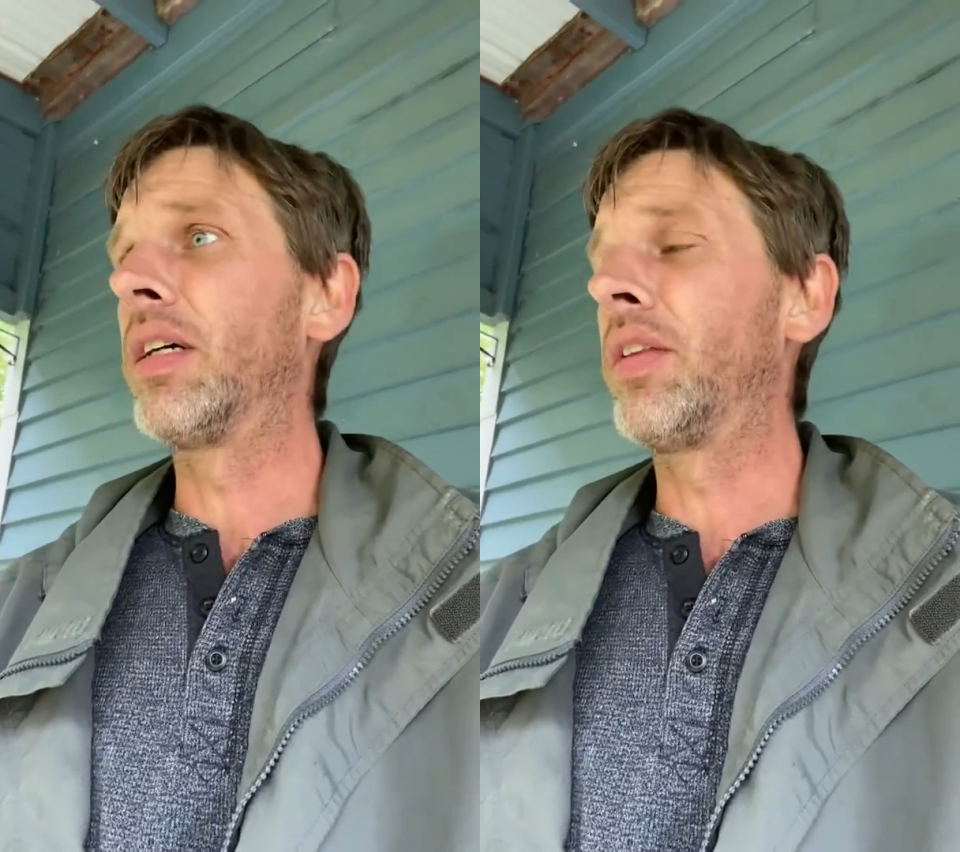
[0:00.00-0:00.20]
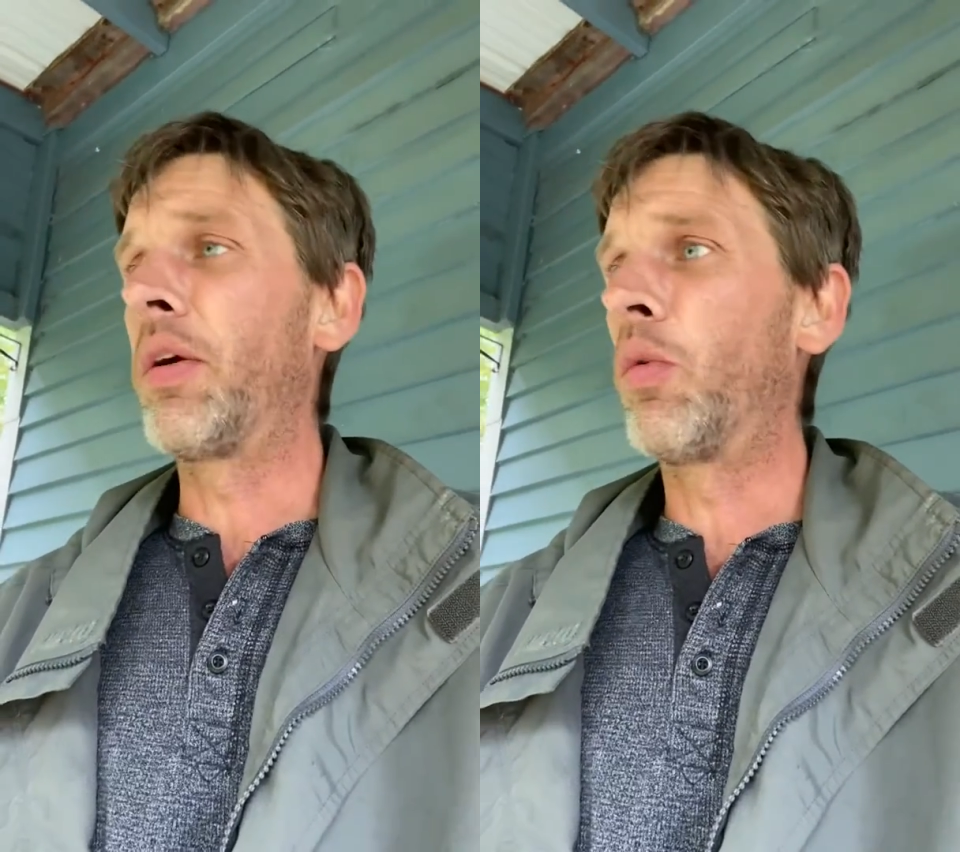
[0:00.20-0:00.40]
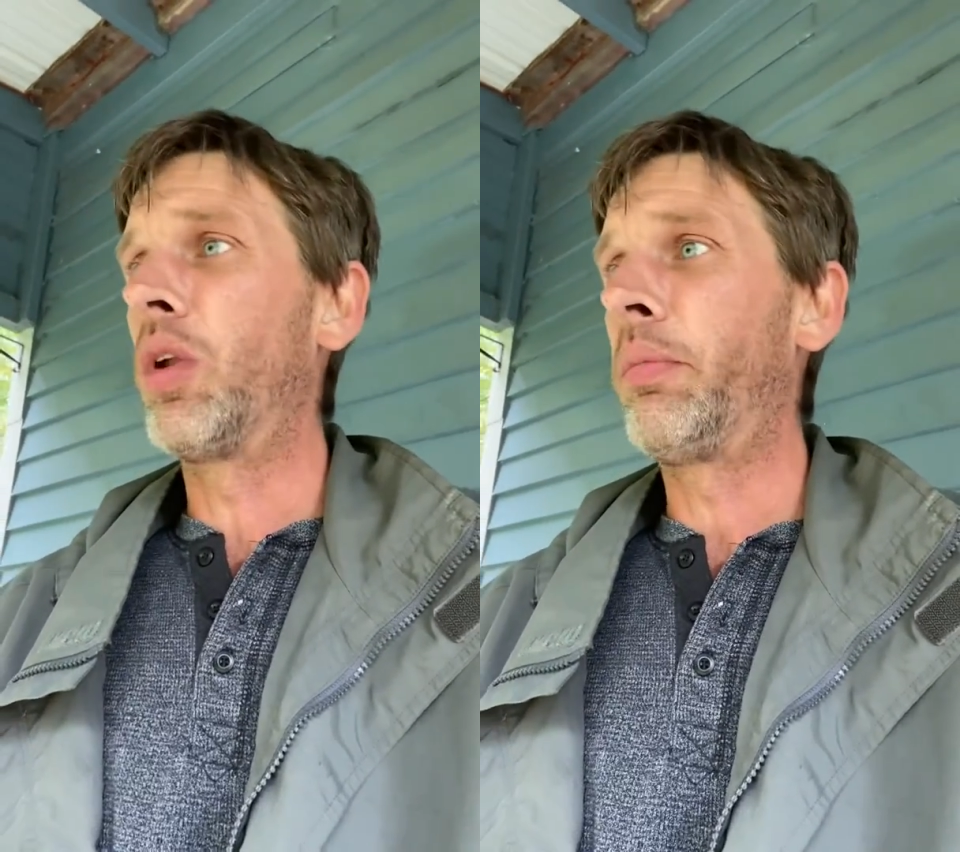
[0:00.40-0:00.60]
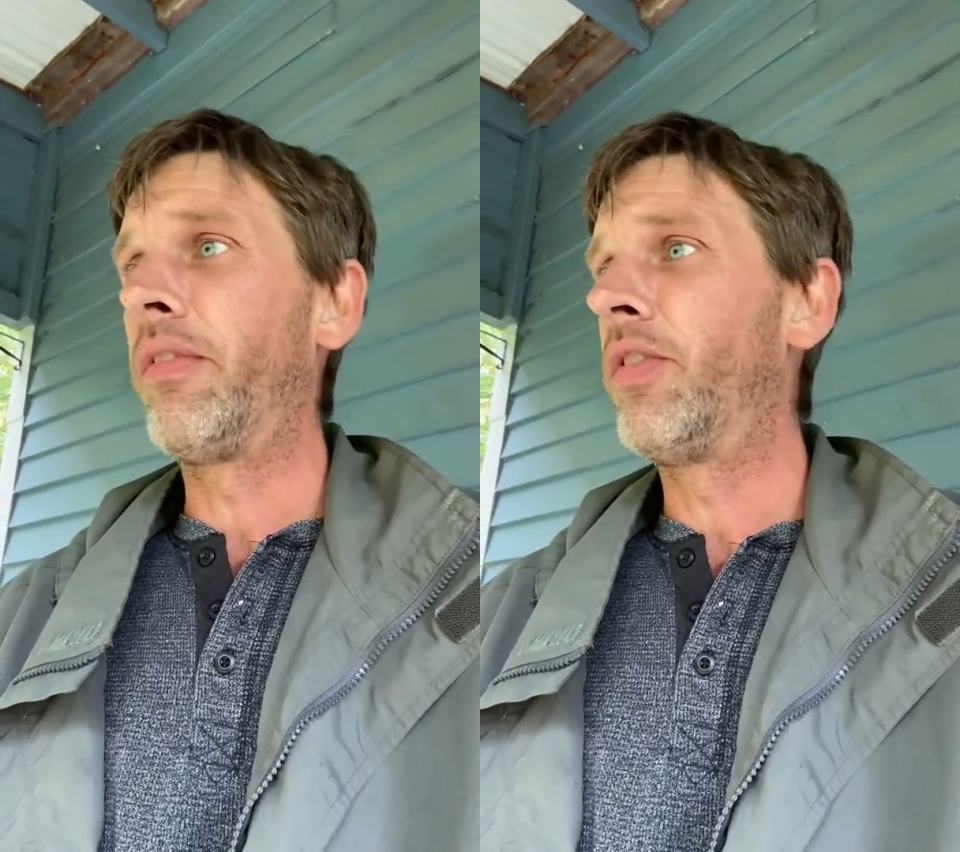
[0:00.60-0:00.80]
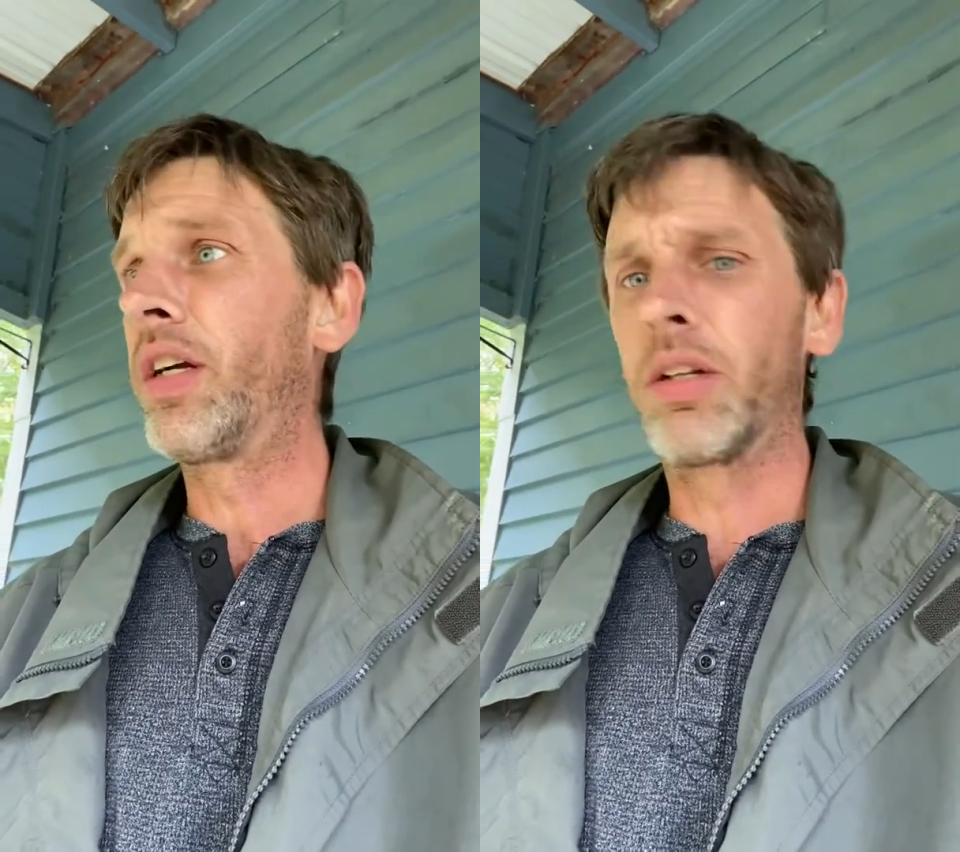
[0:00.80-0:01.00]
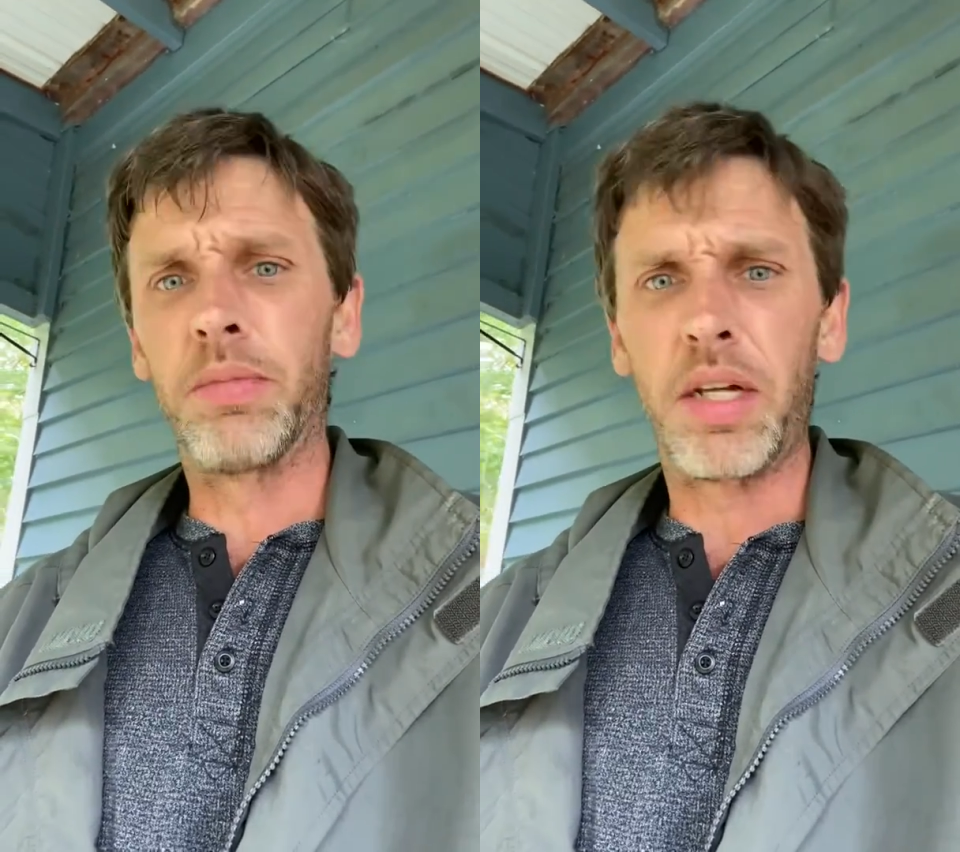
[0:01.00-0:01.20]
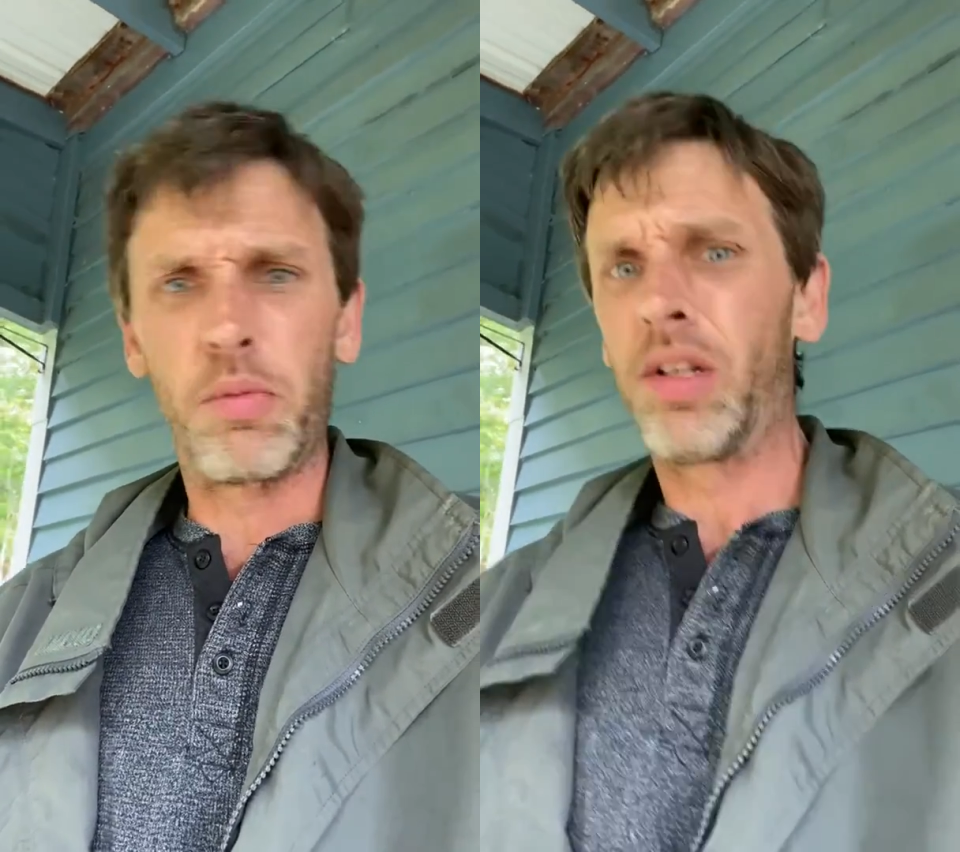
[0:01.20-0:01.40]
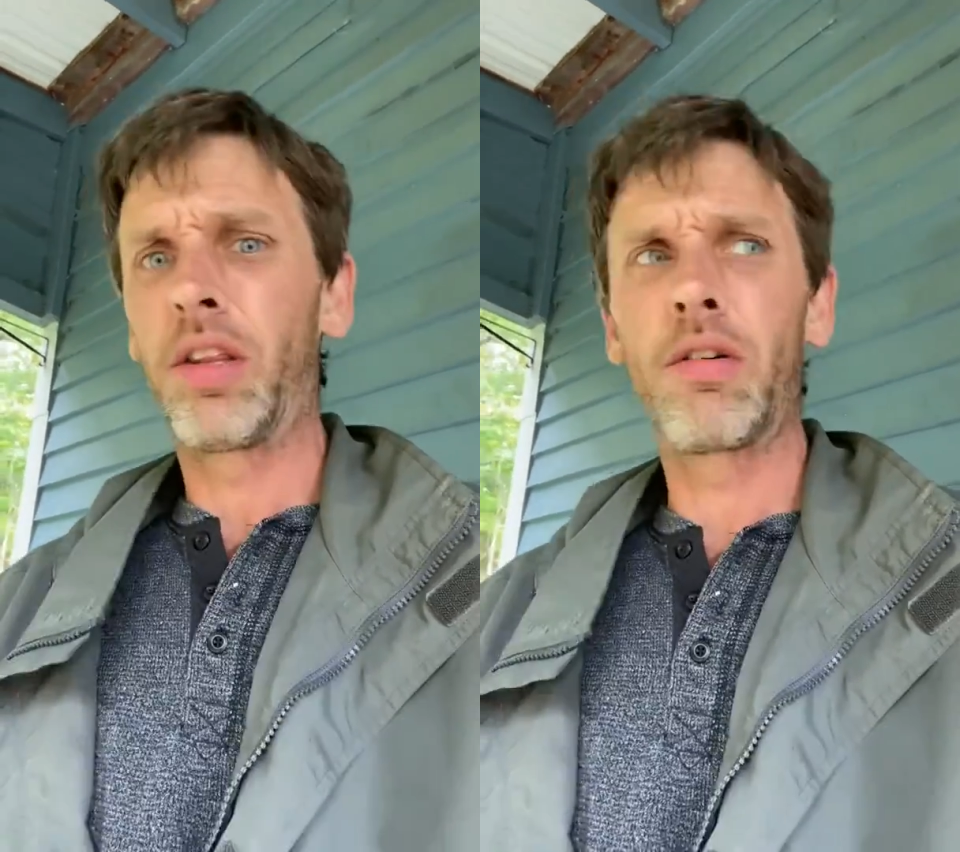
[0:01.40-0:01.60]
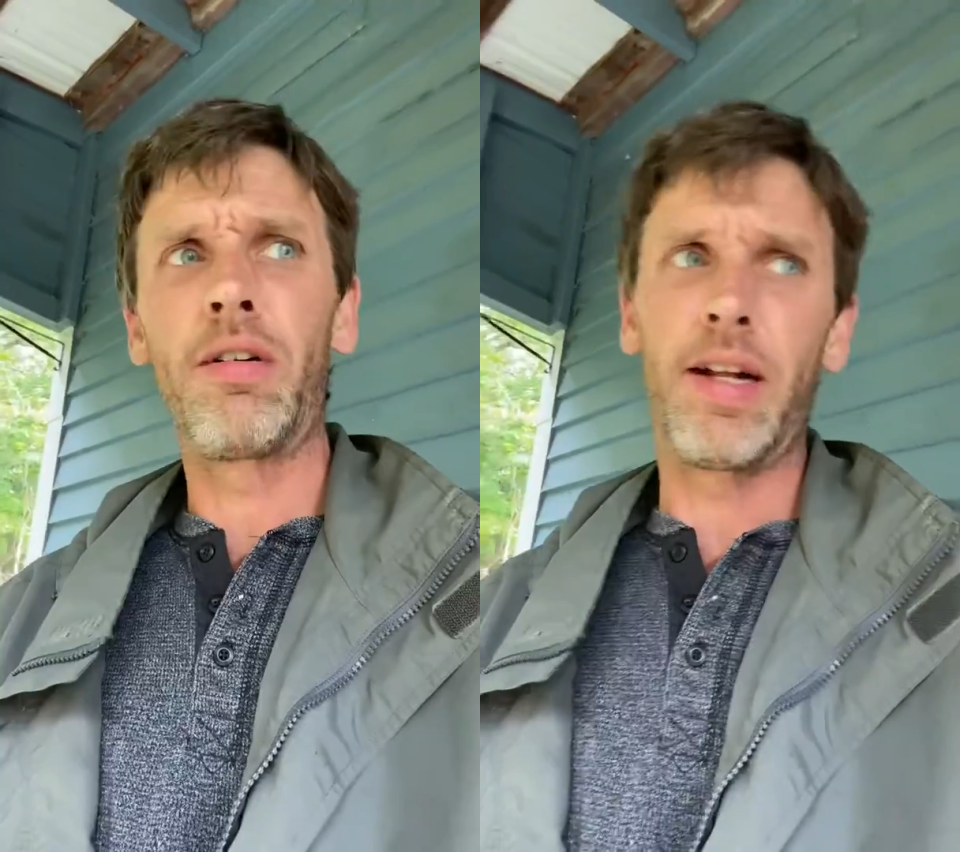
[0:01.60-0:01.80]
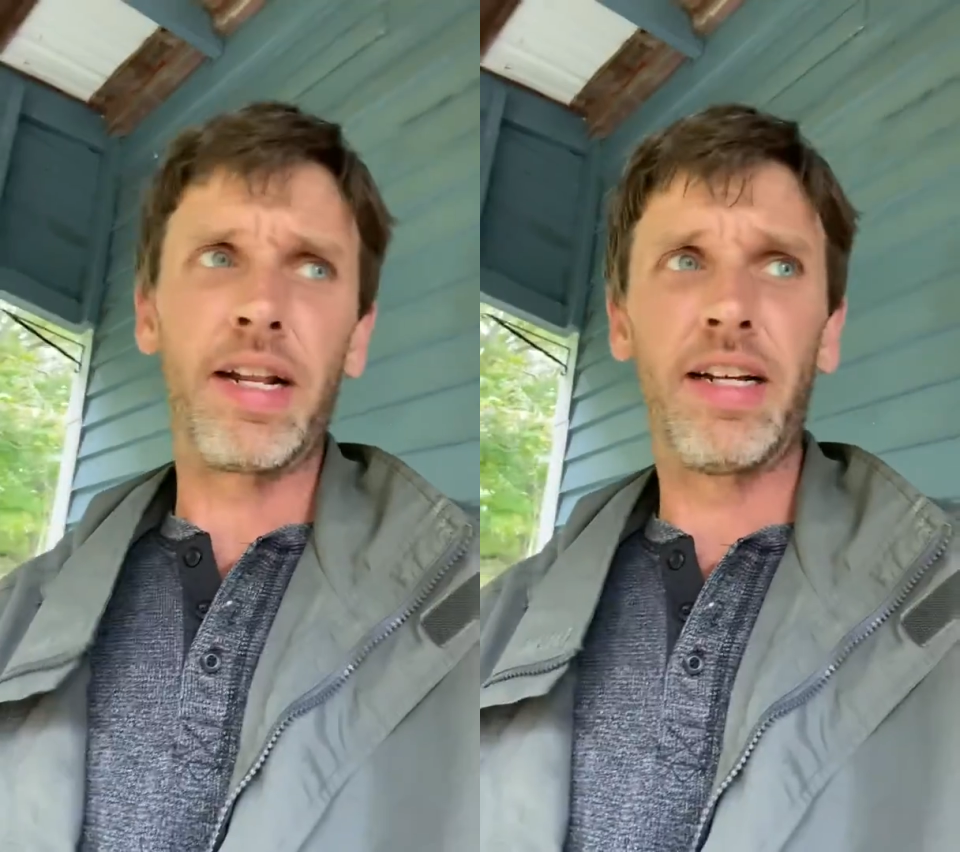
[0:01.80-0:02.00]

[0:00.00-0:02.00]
They want to be victims. They want to throw out that